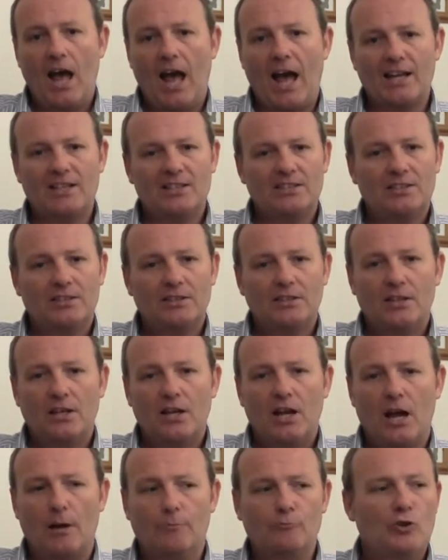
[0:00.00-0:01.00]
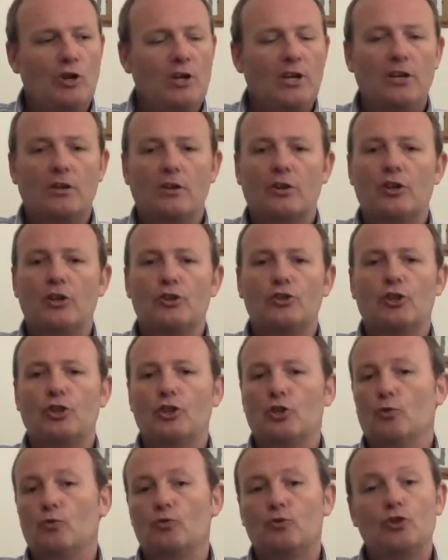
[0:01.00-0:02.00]
And I'm really looking to
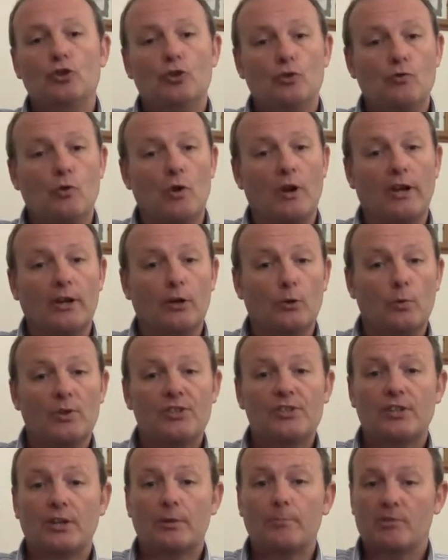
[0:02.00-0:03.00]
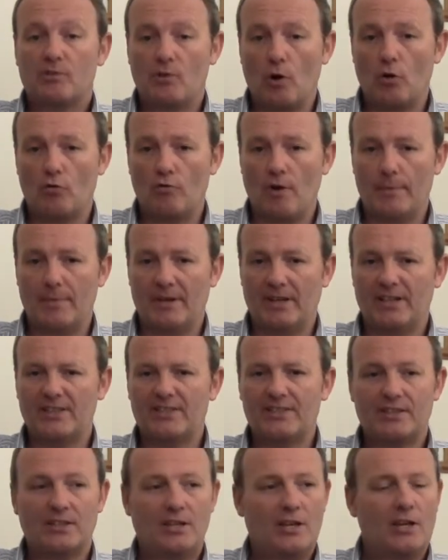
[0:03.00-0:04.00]
use neuro-linguistic programming
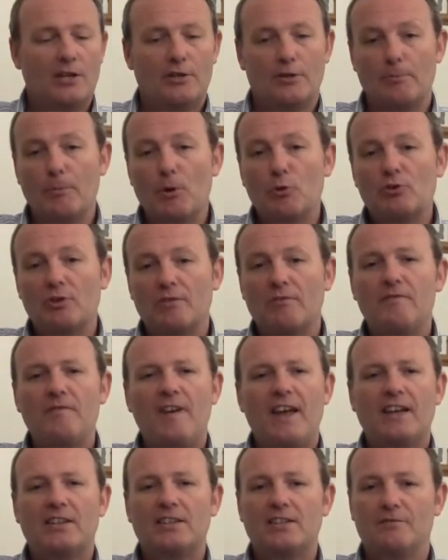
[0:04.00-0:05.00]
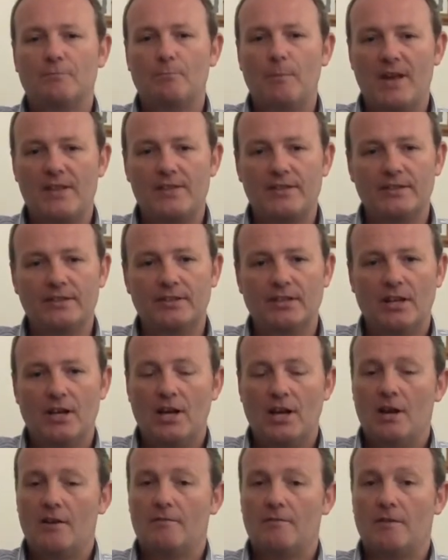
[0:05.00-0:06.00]
as the most effective method
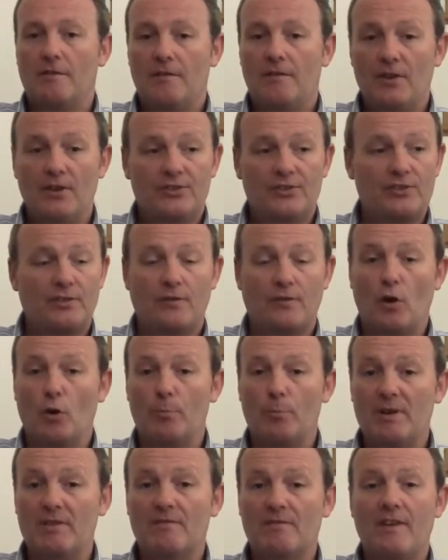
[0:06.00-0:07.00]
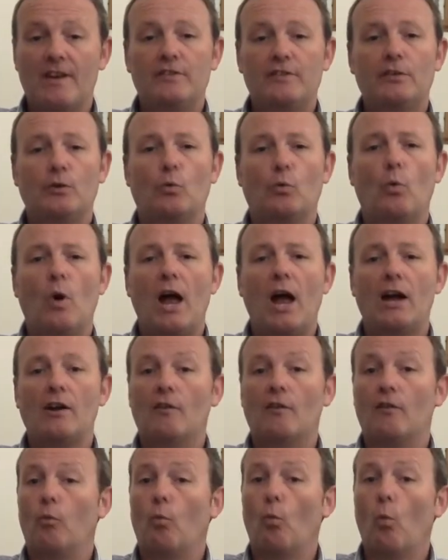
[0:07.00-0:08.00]
for first of all being very aware
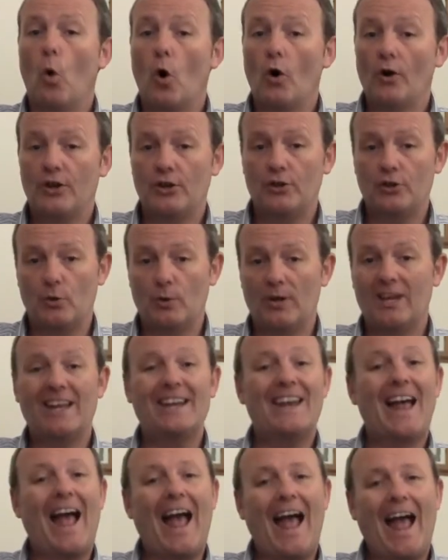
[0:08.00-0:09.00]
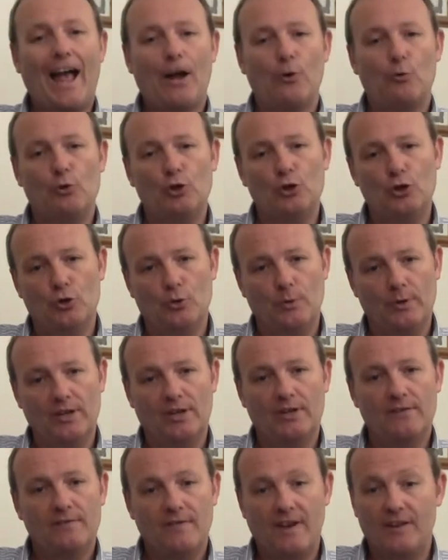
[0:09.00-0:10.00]
of what you're doing and how you're doing
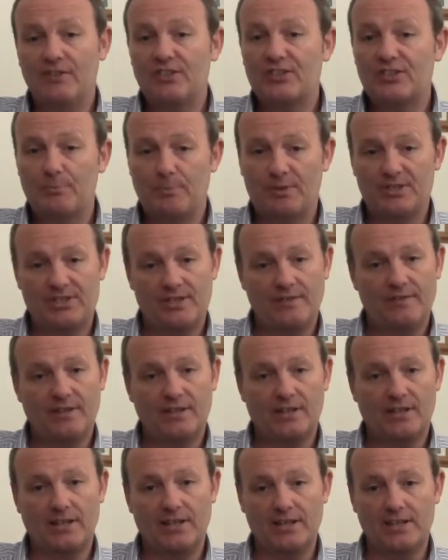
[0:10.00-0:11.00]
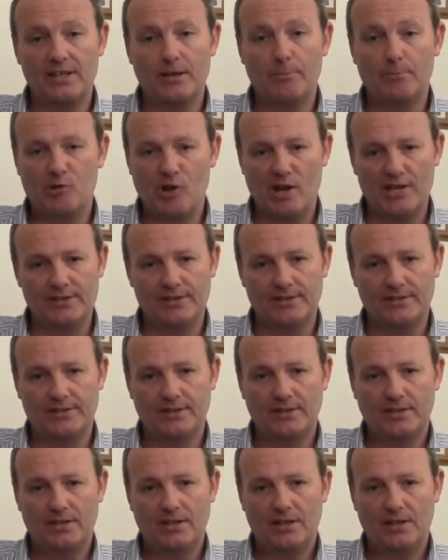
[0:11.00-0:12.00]
it very specifically in the present.
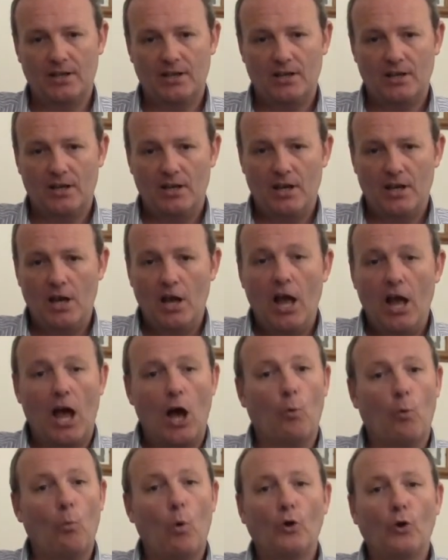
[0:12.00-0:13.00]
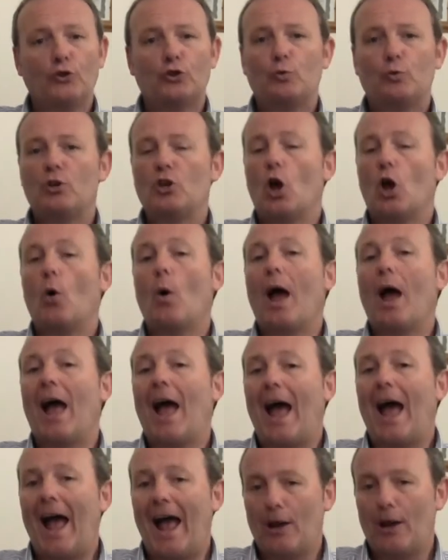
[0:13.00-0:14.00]
And once we know
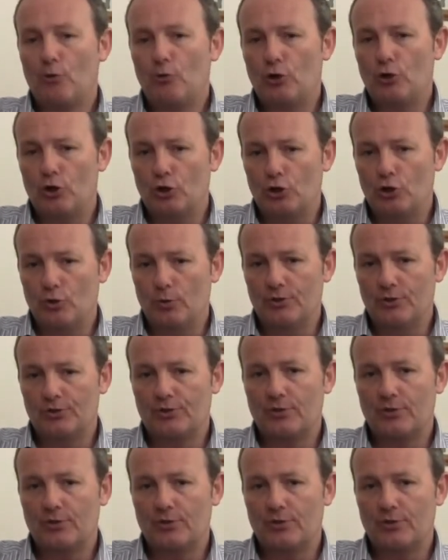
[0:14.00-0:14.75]
how you're doing